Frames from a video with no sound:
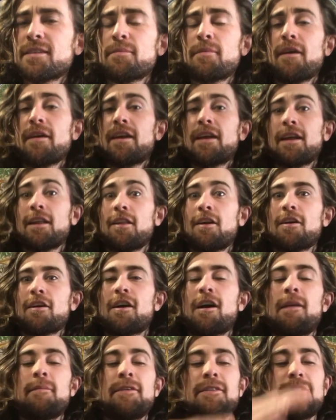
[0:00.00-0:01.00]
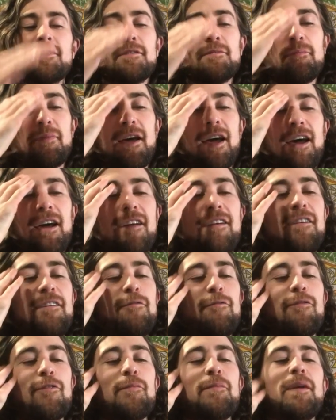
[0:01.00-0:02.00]
I'm not getting a lot of comments back
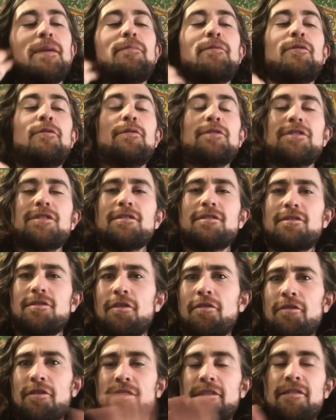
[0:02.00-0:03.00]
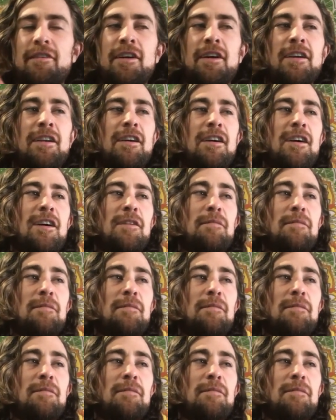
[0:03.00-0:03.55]
from people, which is totally fine.